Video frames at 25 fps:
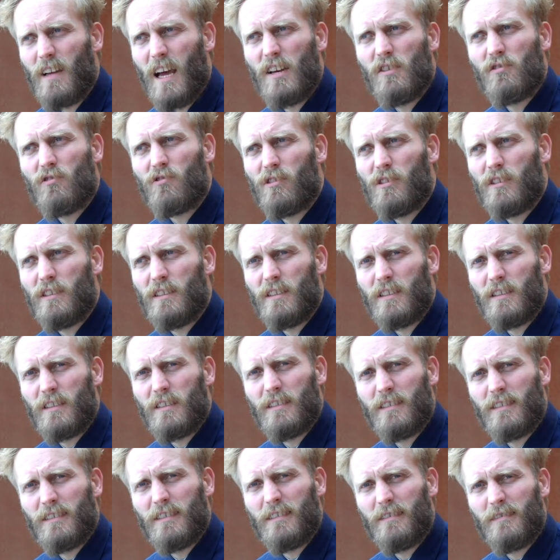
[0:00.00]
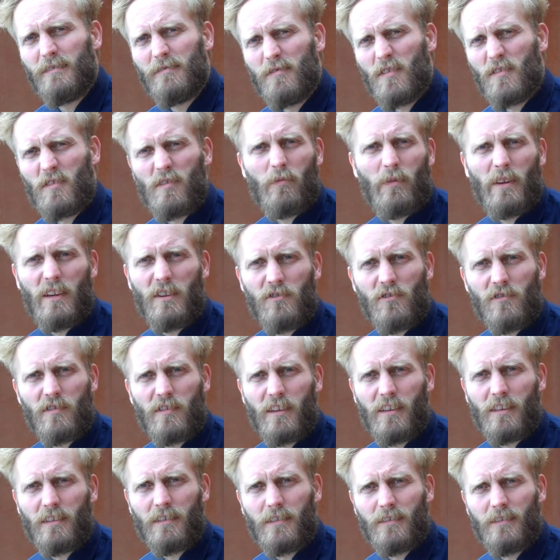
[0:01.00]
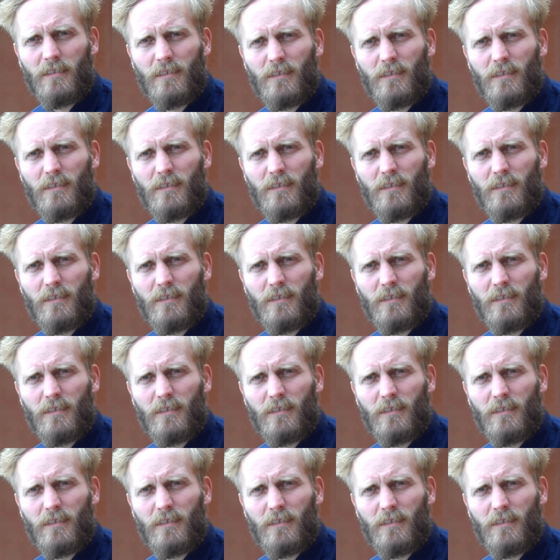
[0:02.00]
Android, just to be interesting.